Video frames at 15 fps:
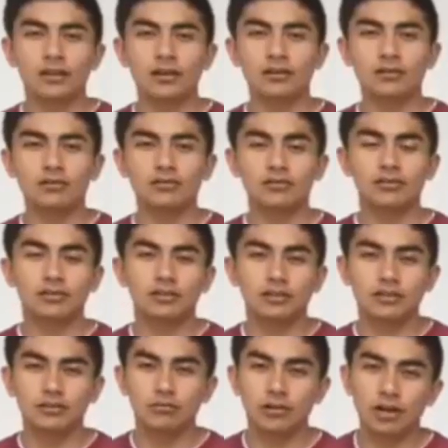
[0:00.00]
Now,
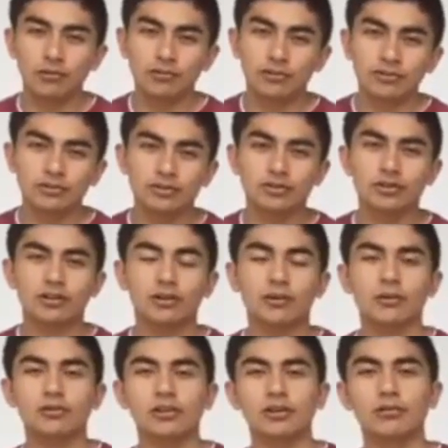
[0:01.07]
I'm going to talk
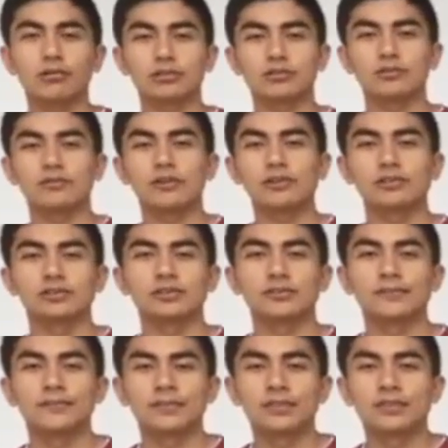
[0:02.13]
about the Iguazu Falls.
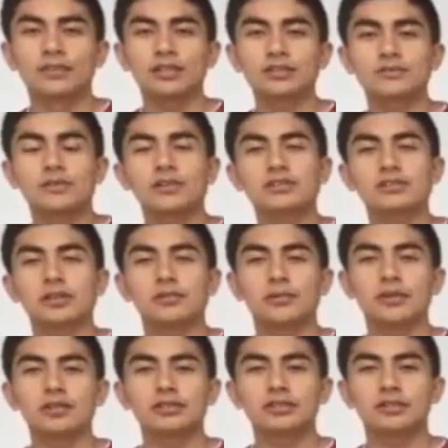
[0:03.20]
These falls are
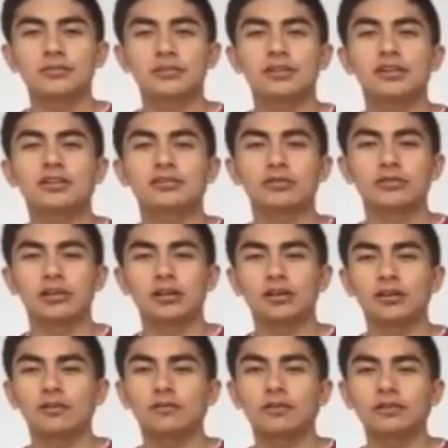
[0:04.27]
very similar to
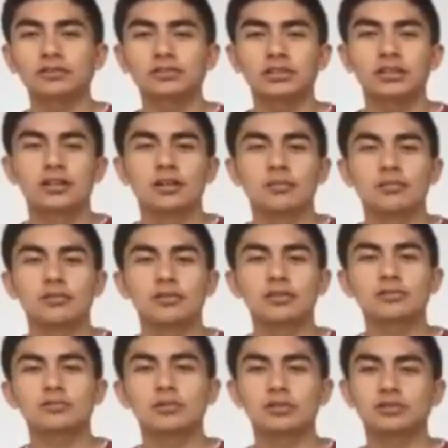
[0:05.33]
Niagara Falls, but
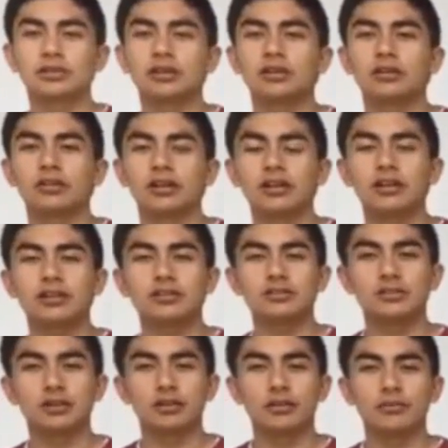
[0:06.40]
these ones are located in
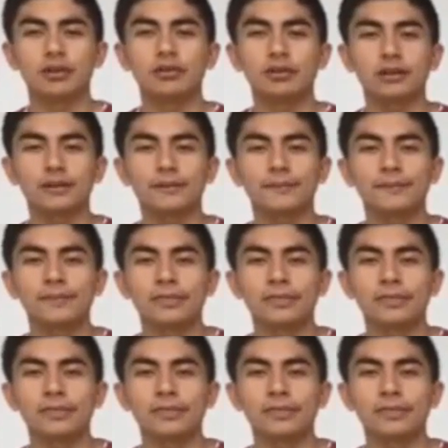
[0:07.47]
South America.